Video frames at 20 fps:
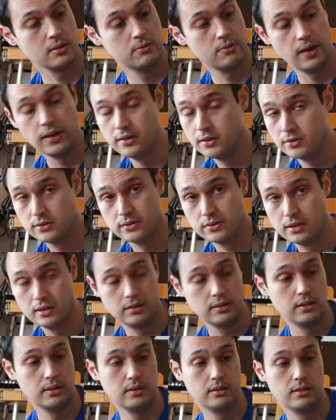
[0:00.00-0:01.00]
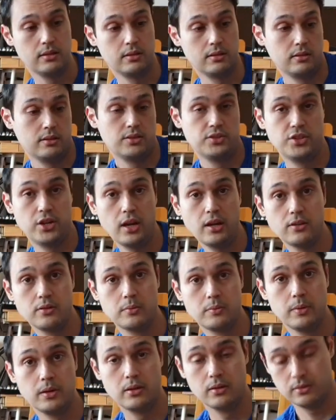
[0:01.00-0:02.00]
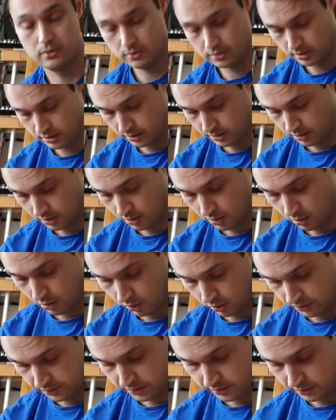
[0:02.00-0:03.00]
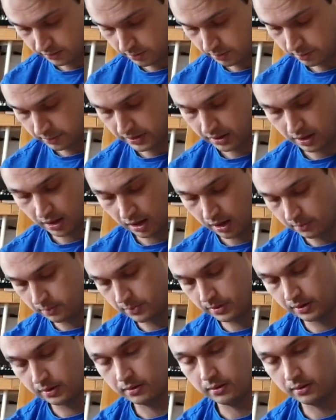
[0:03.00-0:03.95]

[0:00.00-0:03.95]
Fenders. They changed because all of this pickup